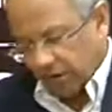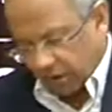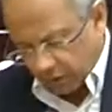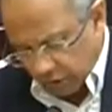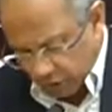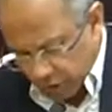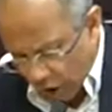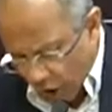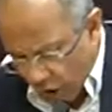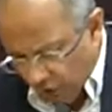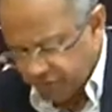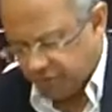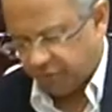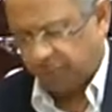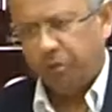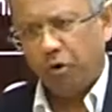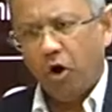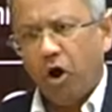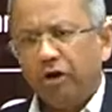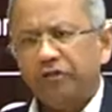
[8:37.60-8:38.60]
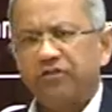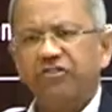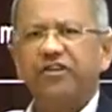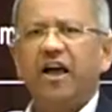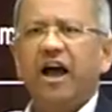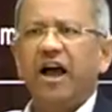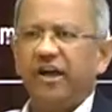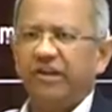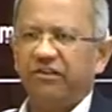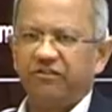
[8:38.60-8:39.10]
launch
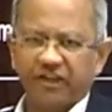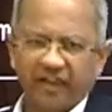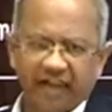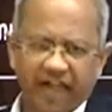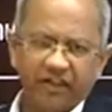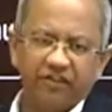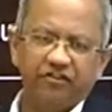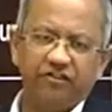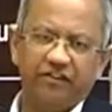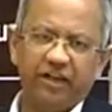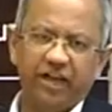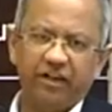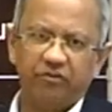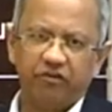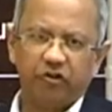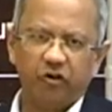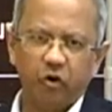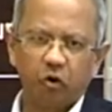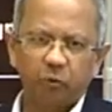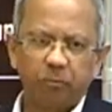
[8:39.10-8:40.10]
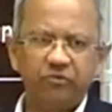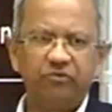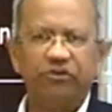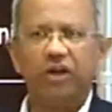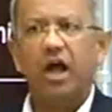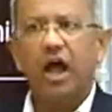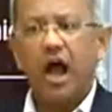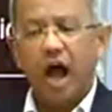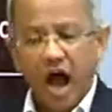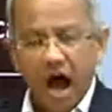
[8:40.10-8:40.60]
broadsides against these groups,
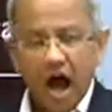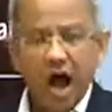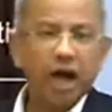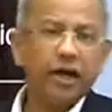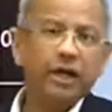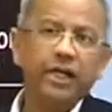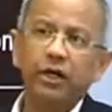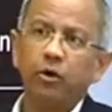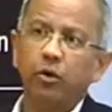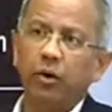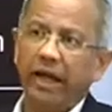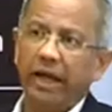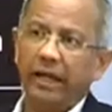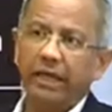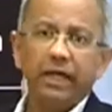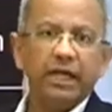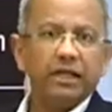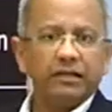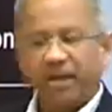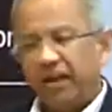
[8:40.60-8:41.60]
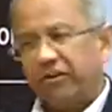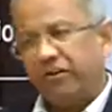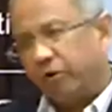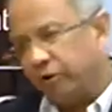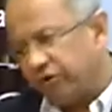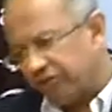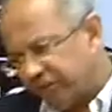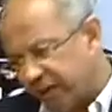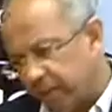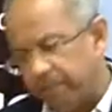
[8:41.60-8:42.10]
arguing that you
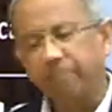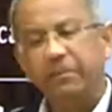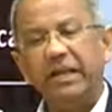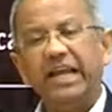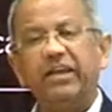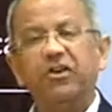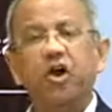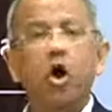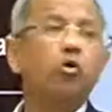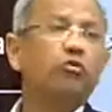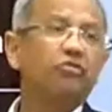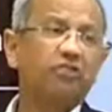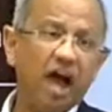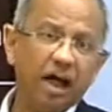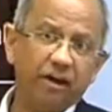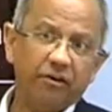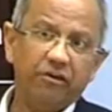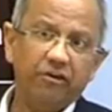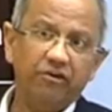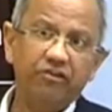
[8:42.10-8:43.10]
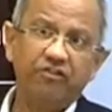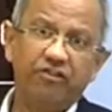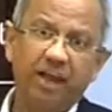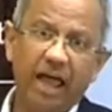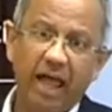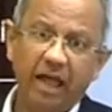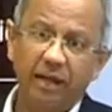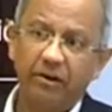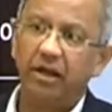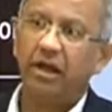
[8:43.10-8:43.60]
simply don't
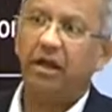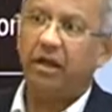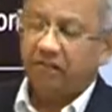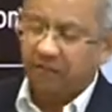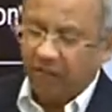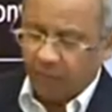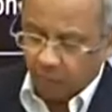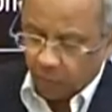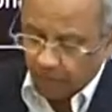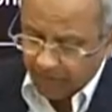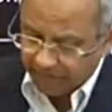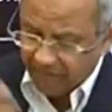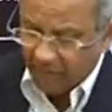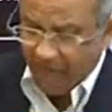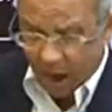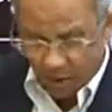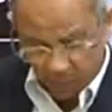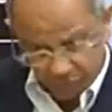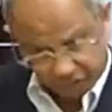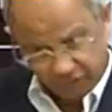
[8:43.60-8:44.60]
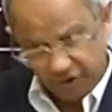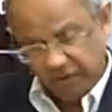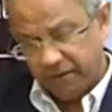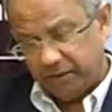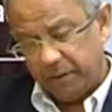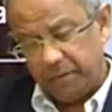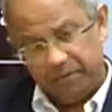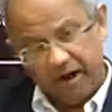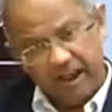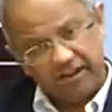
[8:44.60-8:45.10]
understand that without
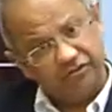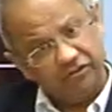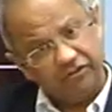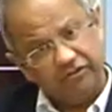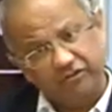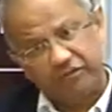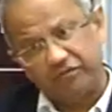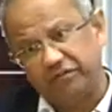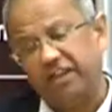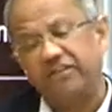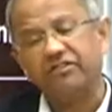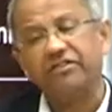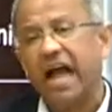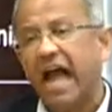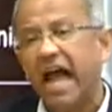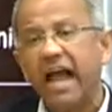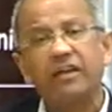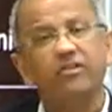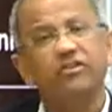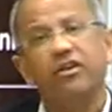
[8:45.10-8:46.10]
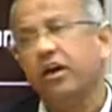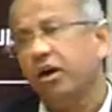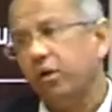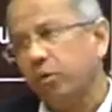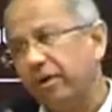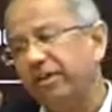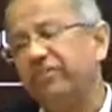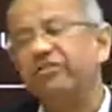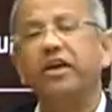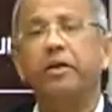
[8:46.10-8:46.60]
the presence of this act,
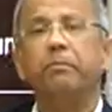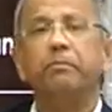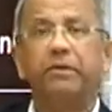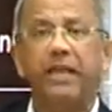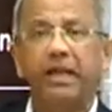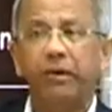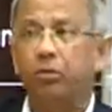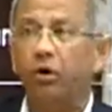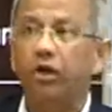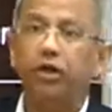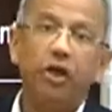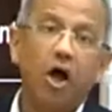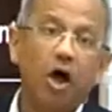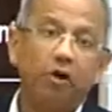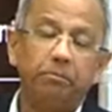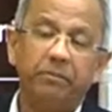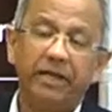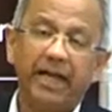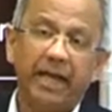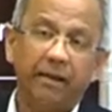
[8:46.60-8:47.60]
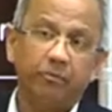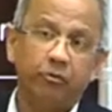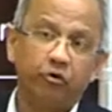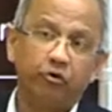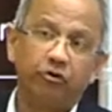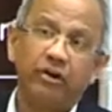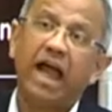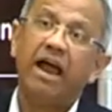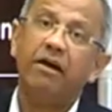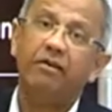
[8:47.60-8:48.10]
we simply will not be able to
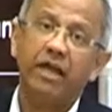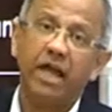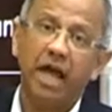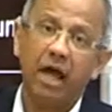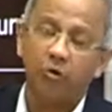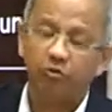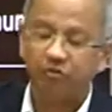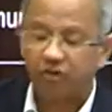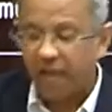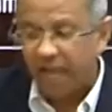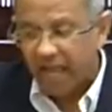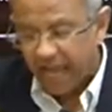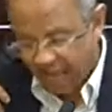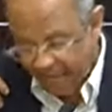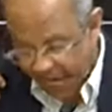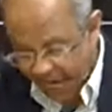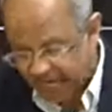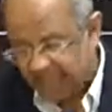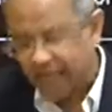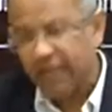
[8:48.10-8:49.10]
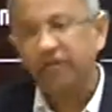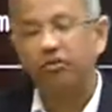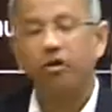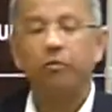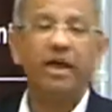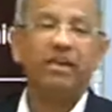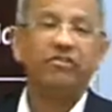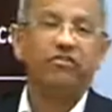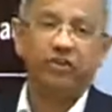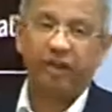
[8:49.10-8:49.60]
carry out any
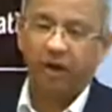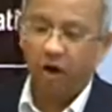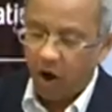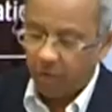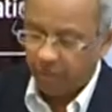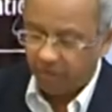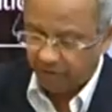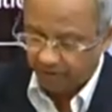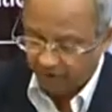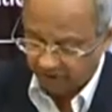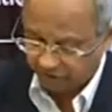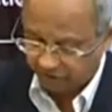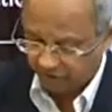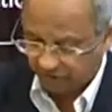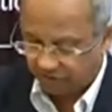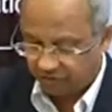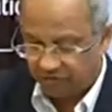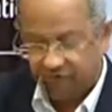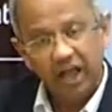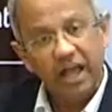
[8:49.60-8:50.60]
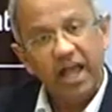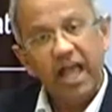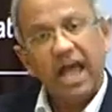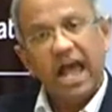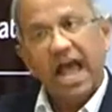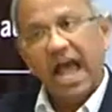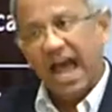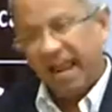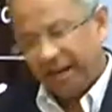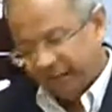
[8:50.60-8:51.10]
domestic operations.
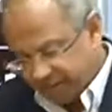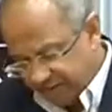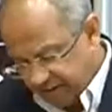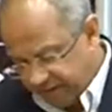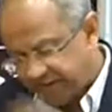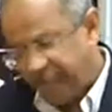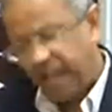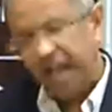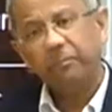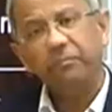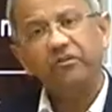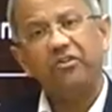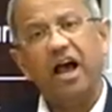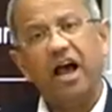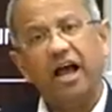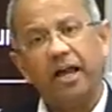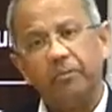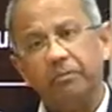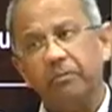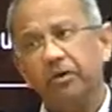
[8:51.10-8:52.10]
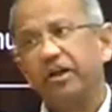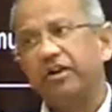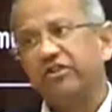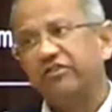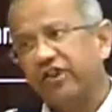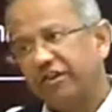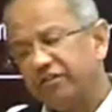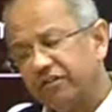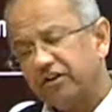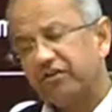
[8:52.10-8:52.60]
And at the same time,
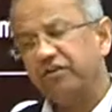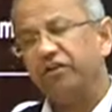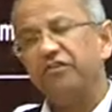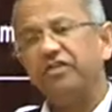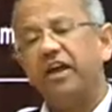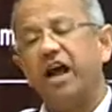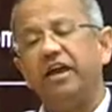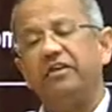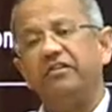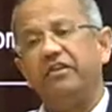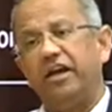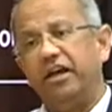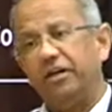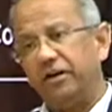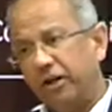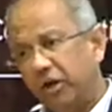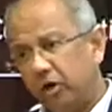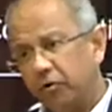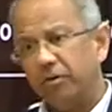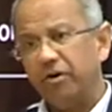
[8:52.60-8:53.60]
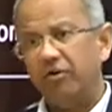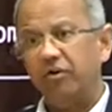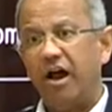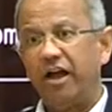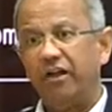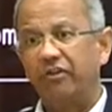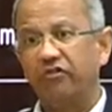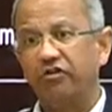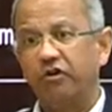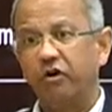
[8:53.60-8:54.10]
civil society and human
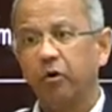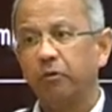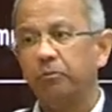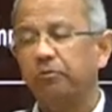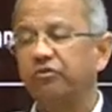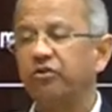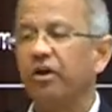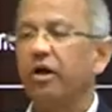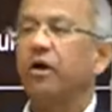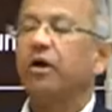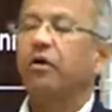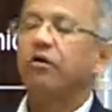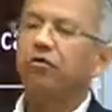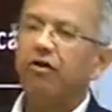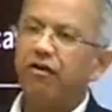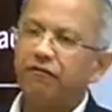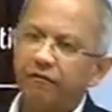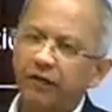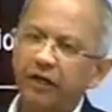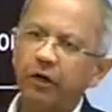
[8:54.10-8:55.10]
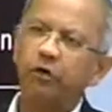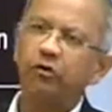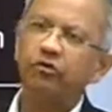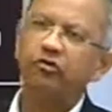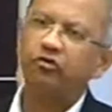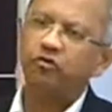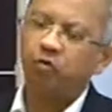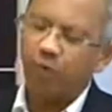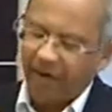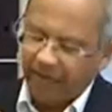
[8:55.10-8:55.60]
rights groups refuse
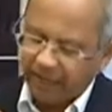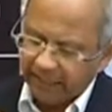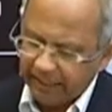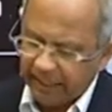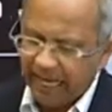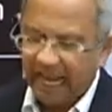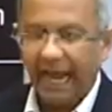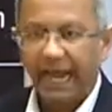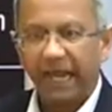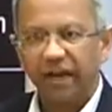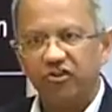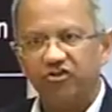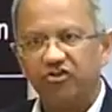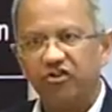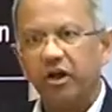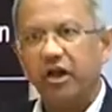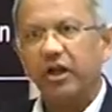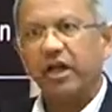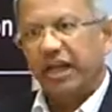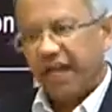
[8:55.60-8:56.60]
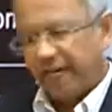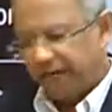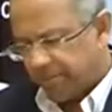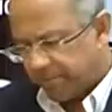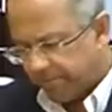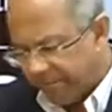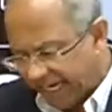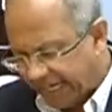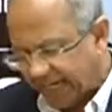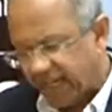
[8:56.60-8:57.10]
to engage in a
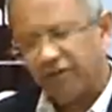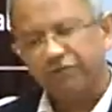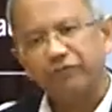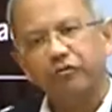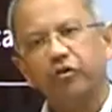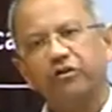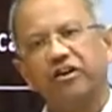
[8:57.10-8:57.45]
meaningful